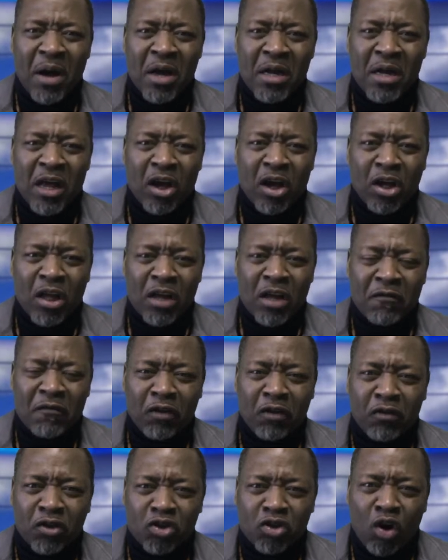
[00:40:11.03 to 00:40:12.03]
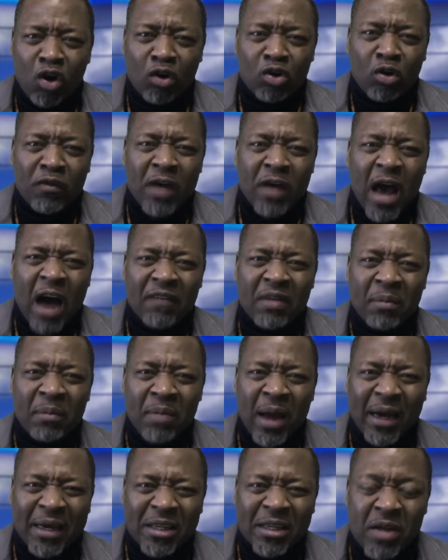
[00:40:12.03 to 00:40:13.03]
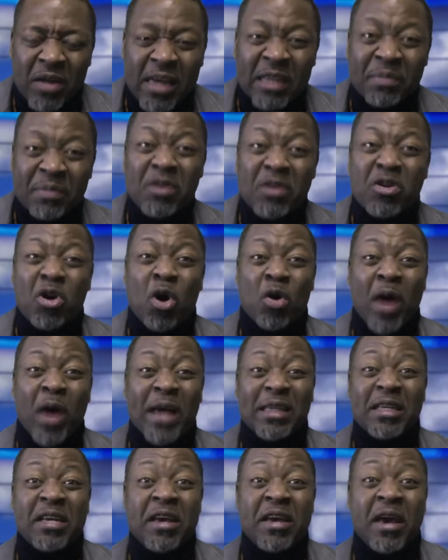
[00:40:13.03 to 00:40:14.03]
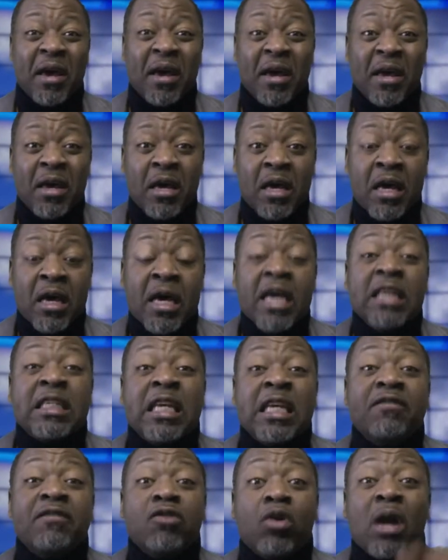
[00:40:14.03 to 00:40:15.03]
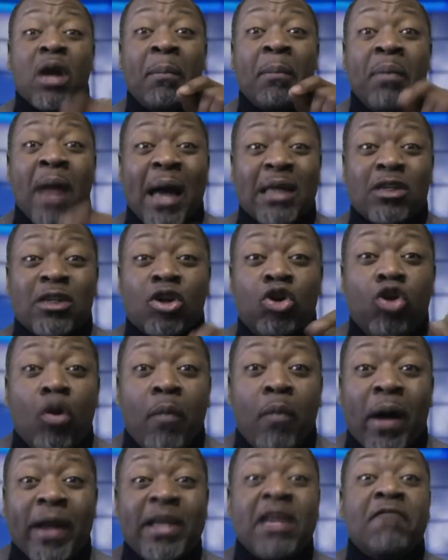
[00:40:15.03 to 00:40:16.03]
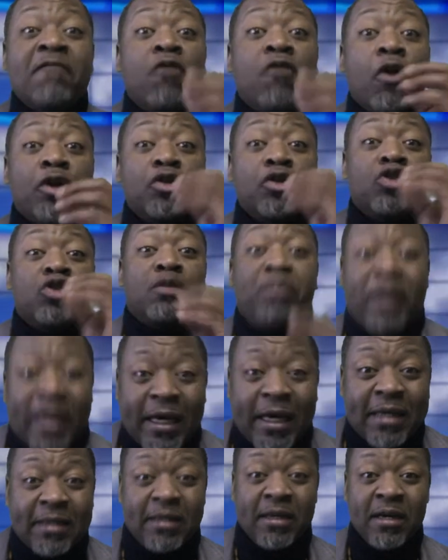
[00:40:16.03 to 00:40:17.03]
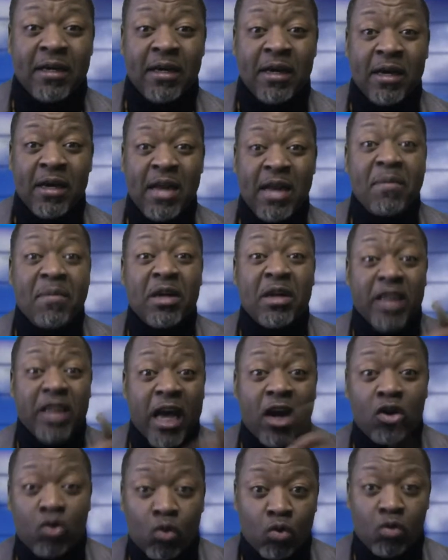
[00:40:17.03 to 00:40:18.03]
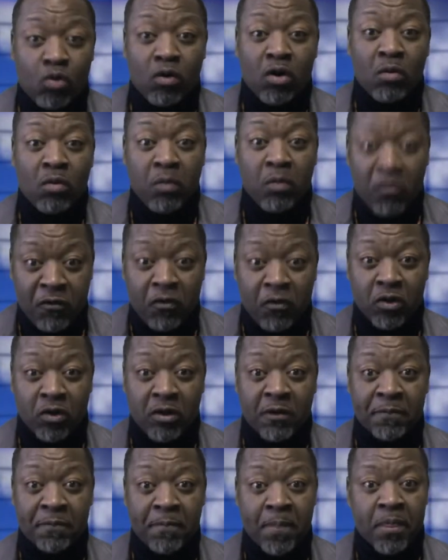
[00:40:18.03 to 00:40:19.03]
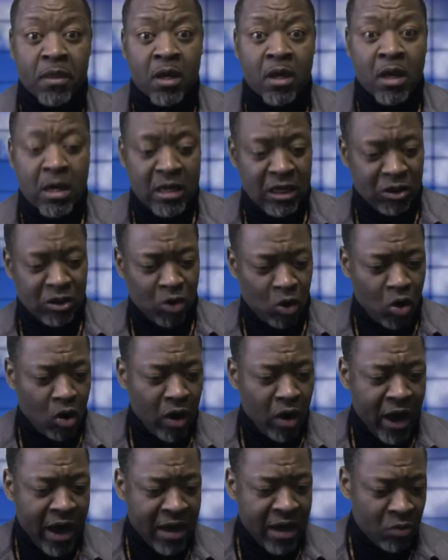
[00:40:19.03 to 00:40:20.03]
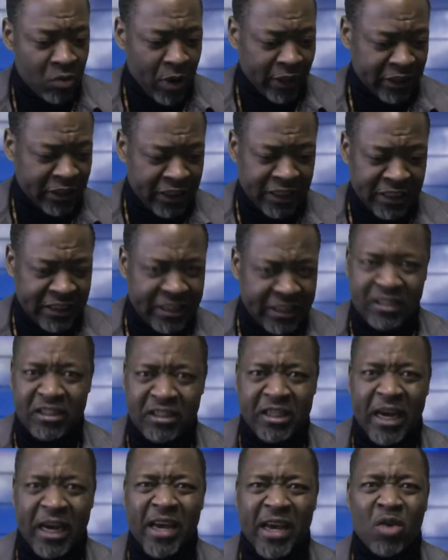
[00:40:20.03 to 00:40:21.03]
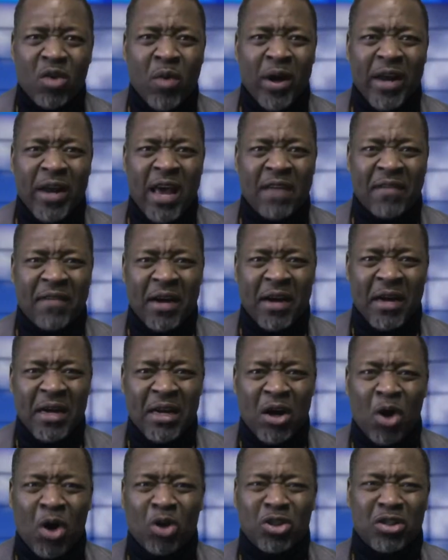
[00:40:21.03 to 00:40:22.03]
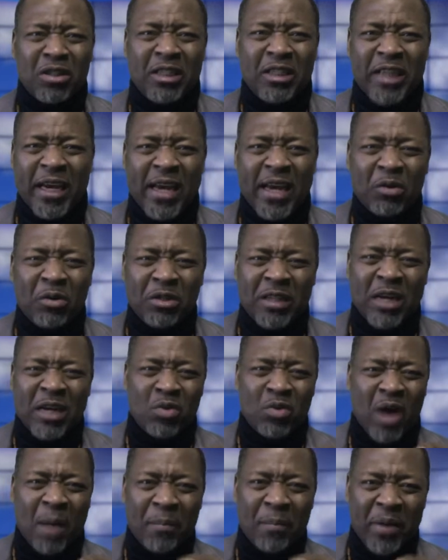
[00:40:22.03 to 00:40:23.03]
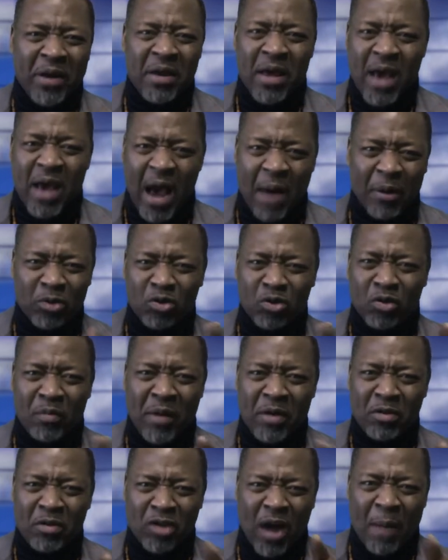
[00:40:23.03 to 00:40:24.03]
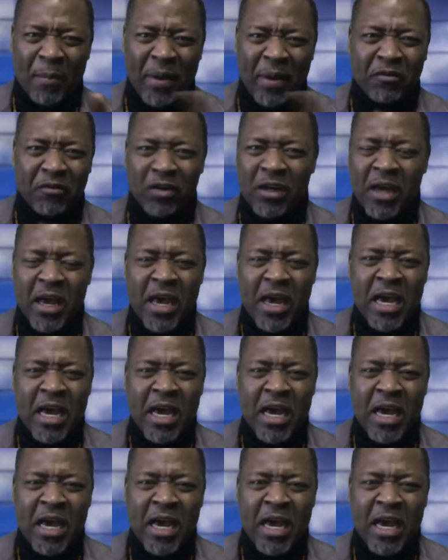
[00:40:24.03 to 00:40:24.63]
they fought for so long to even have the black history is being recognized here. It's giving other blacks globally the voice to speak. Let me tell you, buffoon, the so-called Chenge, whatever, Austin Chenge, who is trying to campaign. I want to campaign for it.